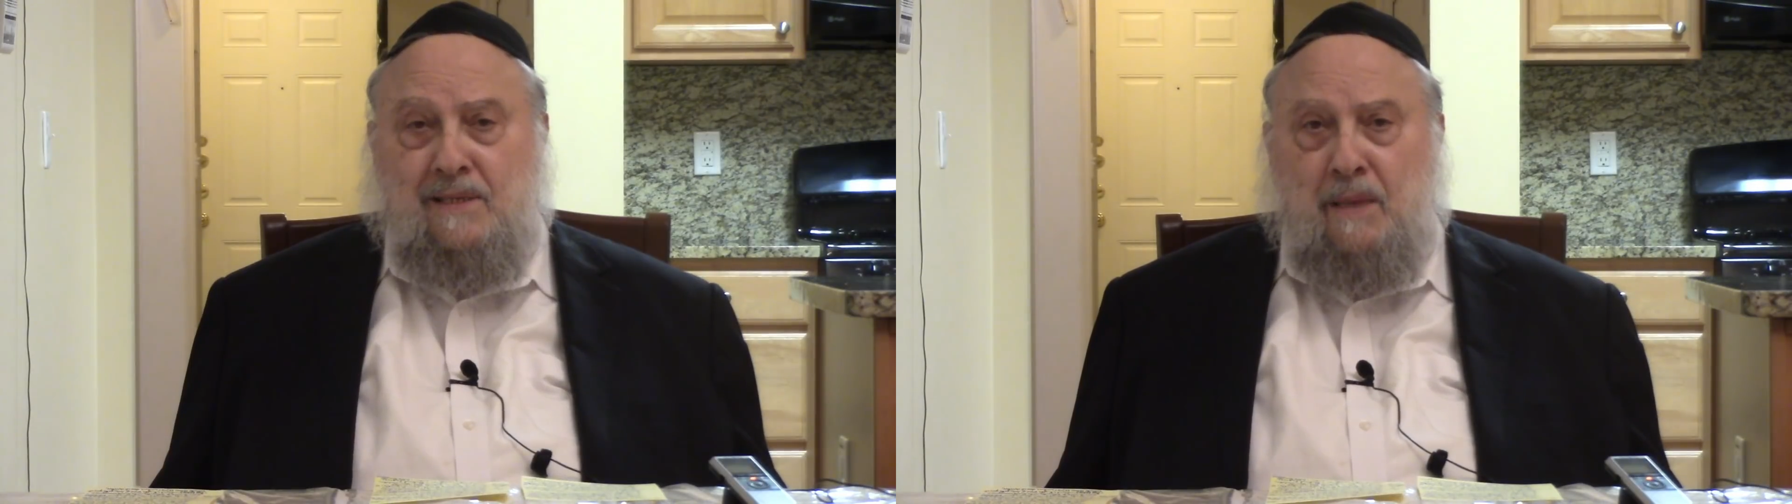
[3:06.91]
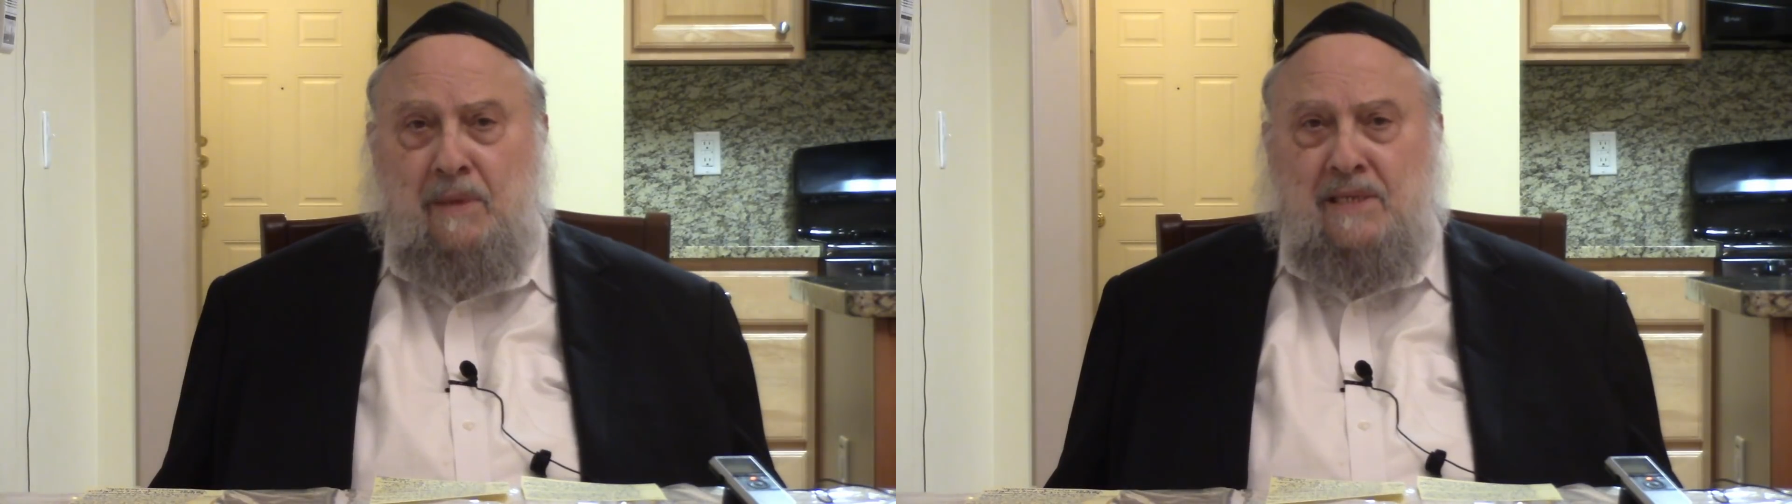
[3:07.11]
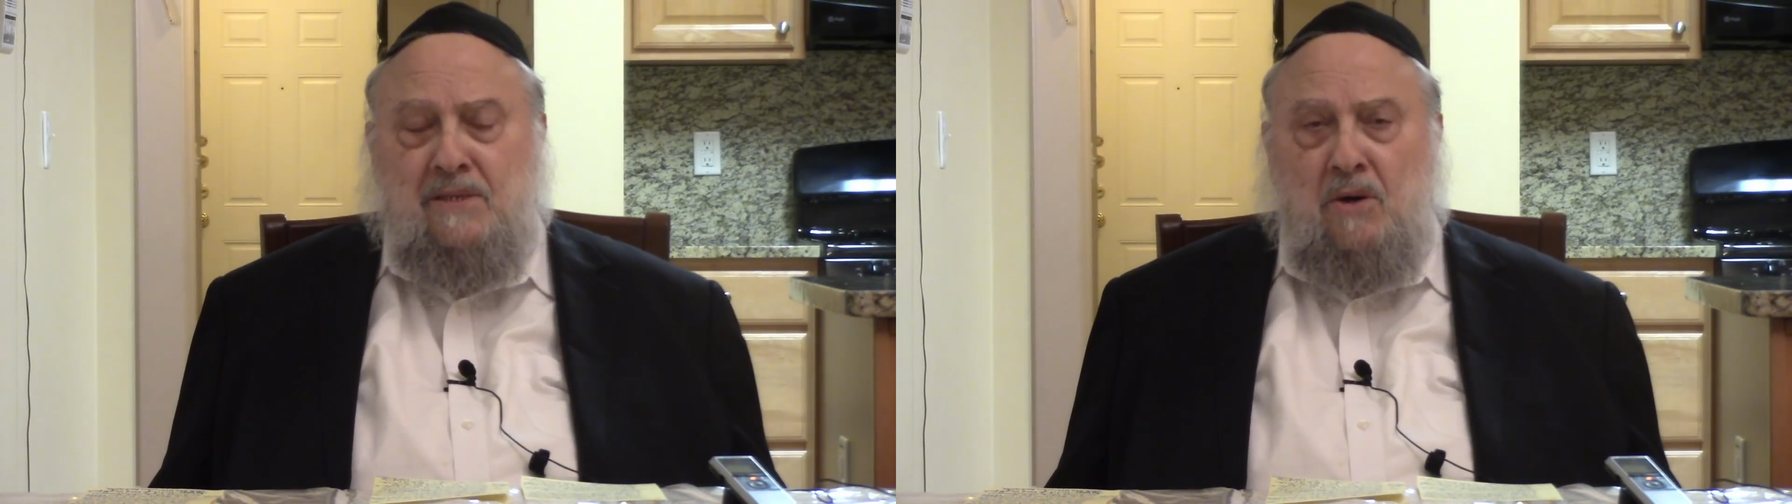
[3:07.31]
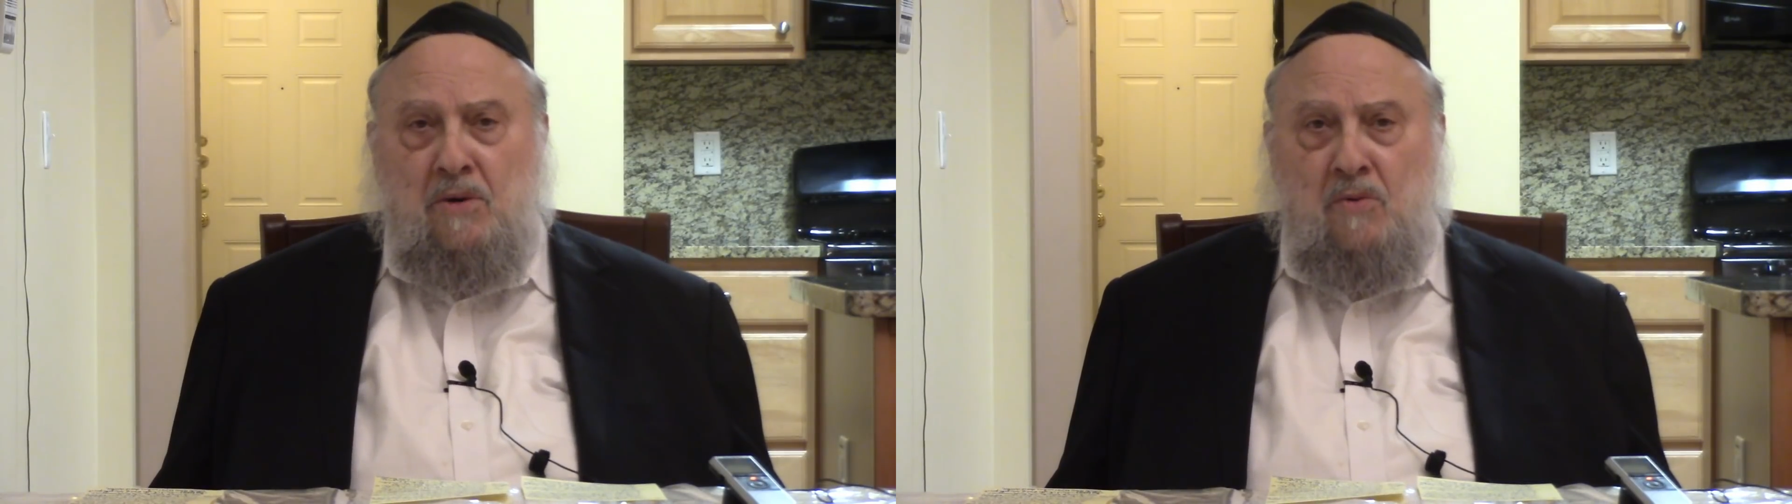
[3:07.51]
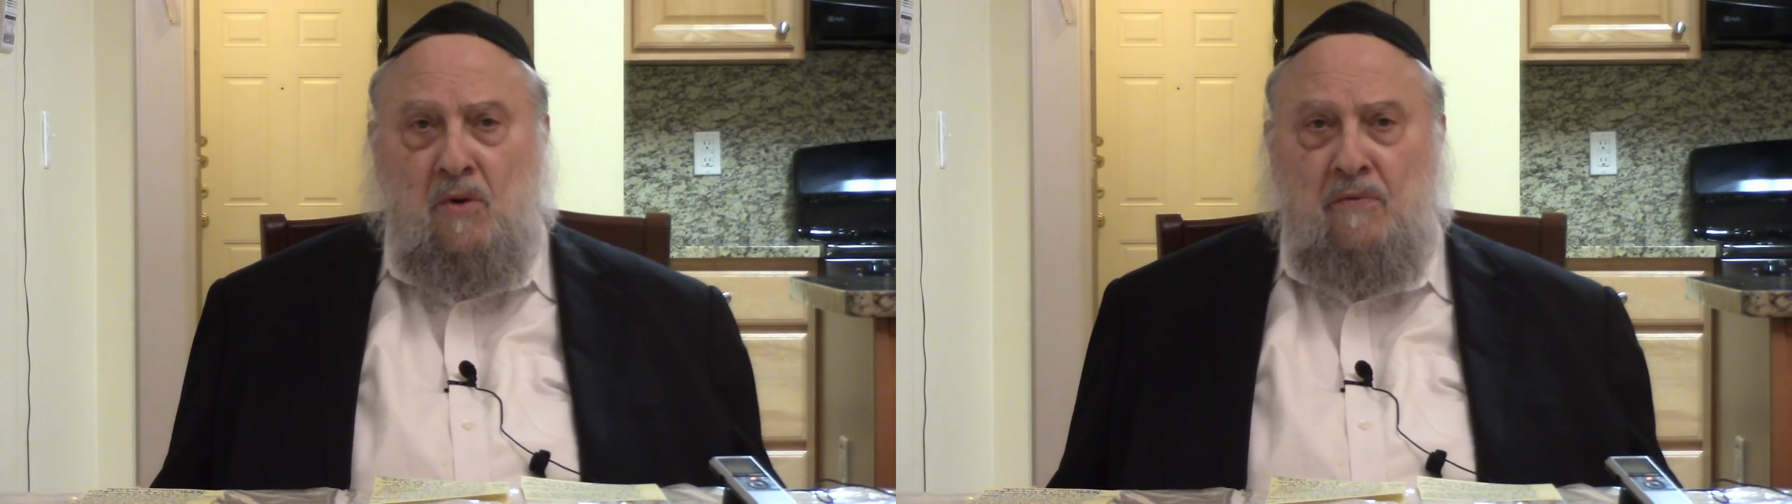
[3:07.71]
me start
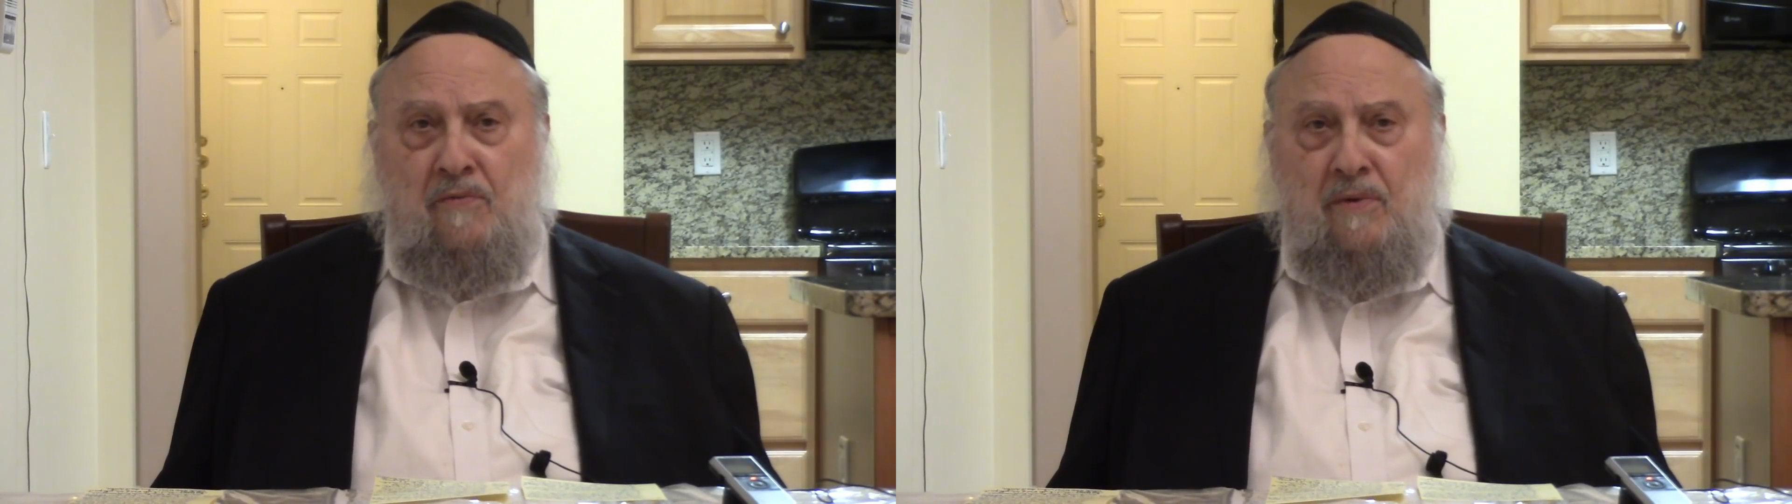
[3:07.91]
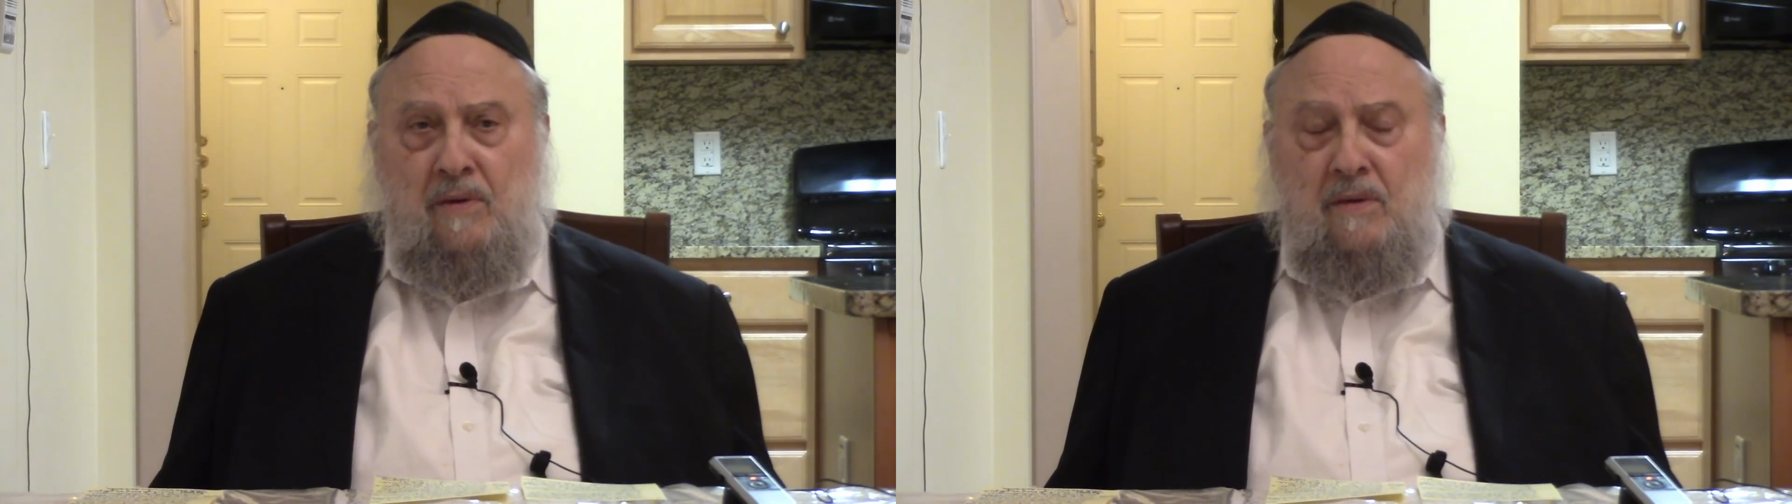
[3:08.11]
off